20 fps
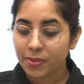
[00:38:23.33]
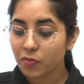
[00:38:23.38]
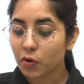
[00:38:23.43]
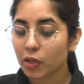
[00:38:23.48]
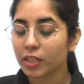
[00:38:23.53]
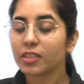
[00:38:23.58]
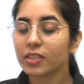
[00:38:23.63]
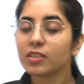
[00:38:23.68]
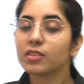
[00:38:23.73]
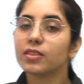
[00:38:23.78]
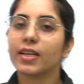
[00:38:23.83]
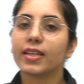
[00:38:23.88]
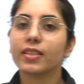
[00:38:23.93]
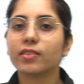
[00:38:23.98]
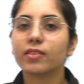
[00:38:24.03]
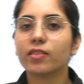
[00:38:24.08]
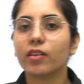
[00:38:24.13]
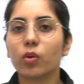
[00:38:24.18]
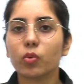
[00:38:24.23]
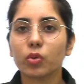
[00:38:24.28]
What is
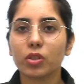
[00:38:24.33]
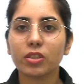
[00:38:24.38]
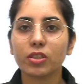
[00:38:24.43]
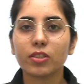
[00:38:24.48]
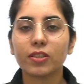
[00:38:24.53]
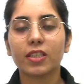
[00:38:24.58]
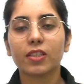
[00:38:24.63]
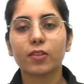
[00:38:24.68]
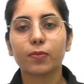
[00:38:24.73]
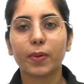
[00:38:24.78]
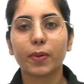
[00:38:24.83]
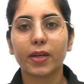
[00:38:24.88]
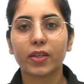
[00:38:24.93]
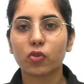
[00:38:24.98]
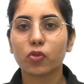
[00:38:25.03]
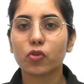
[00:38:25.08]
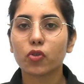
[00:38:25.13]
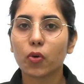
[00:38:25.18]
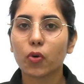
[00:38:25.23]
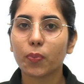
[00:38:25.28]
that ground state
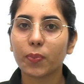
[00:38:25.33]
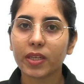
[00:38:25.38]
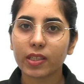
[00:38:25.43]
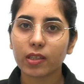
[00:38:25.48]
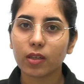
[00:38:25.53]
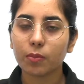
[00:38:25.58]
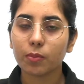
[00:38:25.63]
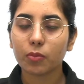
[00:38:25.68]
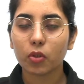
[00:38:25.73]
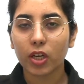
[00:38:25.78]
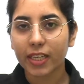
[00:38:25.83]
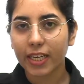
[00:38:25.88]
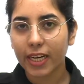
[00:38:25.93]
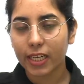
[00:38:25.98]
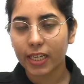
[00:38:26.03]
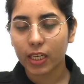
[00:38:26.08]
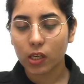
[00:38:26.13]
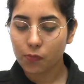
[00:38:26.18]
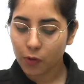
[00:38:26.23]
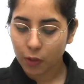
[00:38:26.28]
spectroscopic term you are
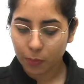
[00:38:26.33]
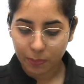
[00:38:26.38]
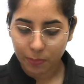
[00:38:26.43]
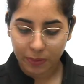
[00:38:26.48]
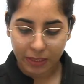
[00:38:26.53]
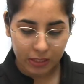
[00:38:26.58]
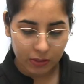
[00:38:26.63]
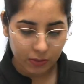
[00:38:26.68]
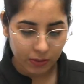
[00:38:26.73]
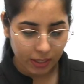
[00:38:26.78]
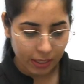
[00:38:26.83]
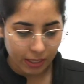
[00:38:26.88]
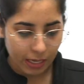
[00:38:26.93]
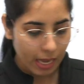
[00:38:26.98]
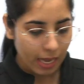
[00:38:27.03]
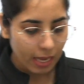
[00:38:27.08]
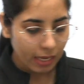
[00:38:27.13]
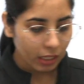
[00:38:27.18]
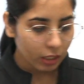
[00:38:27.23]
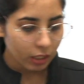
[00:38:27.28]
getting for P3?
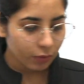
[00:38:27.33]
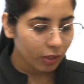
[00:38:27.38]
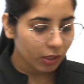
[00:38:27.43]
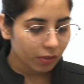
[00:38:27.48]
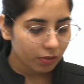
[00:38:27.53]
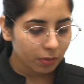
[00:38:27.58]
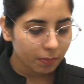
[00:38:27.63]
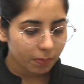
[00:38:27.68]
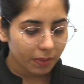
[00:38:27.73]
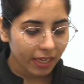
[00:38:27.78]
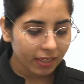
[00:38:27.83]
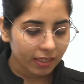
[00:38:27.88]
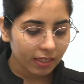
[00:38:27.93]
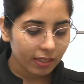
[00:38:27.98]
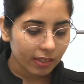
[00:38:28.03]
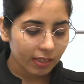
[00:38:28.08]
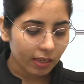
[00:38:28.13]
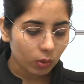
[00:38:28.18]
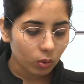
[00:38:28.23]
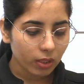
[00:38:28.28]
If there will be
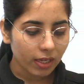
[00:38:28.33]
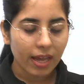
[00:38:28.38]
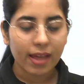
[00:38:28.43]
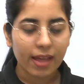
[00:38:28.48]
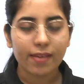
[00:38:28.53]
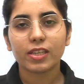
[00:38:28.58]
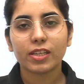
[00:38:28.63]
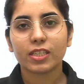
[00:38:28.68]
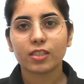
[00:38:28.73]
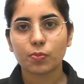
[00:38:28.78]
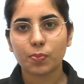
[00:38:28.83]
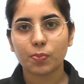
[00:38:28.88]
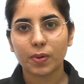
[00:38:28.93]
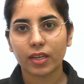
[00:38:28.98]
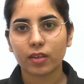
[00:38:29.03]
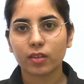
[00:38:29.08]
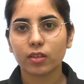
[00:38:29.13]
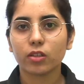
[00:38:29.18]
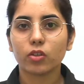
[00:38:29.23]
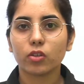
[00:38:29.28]
any doubt, I will
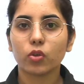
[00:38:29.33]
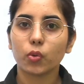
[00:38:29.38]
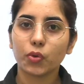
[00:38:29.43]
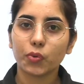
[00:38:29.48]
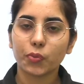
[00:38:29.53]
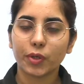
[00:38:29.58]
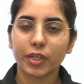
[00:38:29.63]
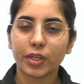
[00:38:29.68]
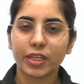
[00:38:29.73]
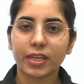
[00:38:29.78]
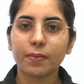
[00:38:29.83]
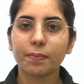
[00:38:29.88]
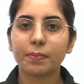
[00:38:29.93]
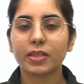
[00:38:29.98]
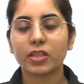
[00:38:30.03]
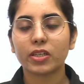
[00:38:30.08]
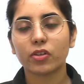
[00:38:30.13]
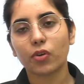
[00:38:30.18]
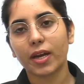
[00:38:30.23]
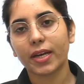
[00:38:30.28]
explain it, don't worry.
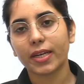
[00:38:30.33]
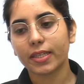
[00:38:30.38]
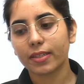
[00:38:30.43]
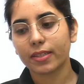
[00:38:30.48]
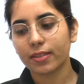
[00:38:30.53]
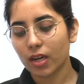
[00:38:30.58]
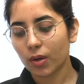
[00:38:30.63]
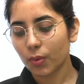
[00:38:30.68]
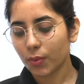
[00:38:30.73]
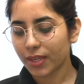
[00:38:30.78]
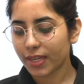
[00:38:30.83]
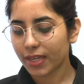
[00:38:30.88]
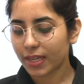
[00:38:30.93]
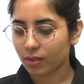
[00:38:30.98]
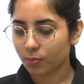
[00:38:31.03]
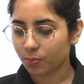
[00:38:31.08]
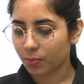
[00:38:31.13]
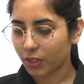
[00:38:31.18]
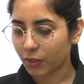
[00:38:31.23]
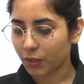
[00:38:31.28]
But try it now and
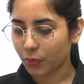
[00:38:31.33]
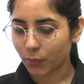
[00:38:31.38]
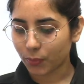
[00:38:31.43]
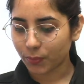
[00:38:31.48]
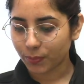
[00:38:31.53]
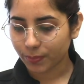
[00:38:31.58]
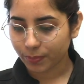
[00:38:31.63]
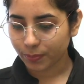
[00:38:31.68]
let me know.